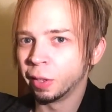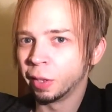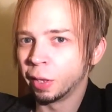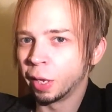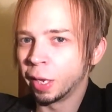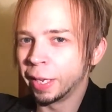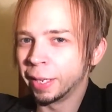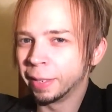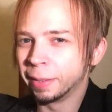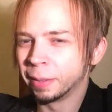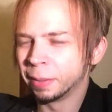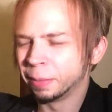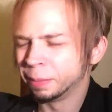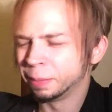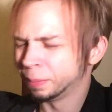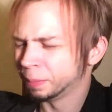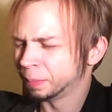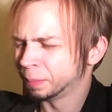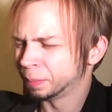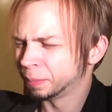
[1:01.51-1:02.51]
Like
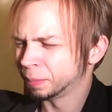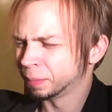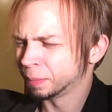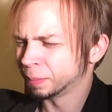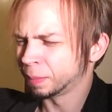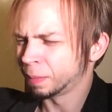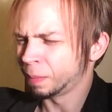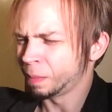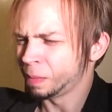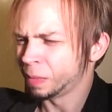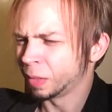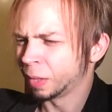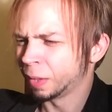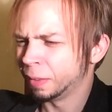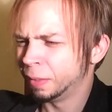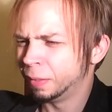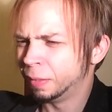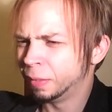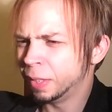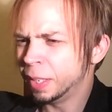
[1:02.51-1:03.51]

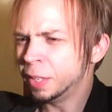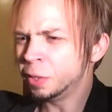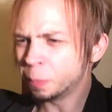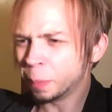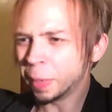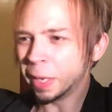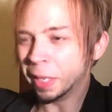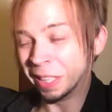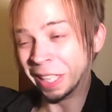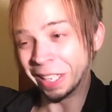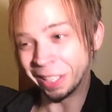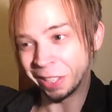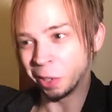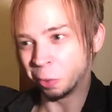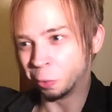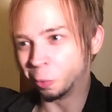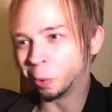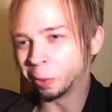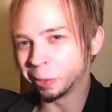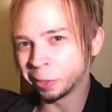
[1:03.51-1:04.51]
in Japan, they
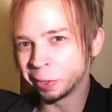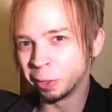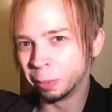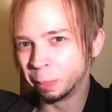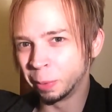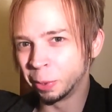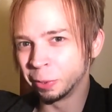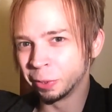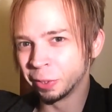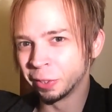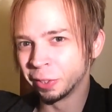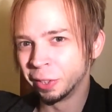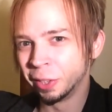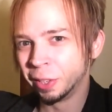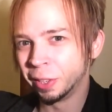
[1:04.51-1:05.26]
sell work slippers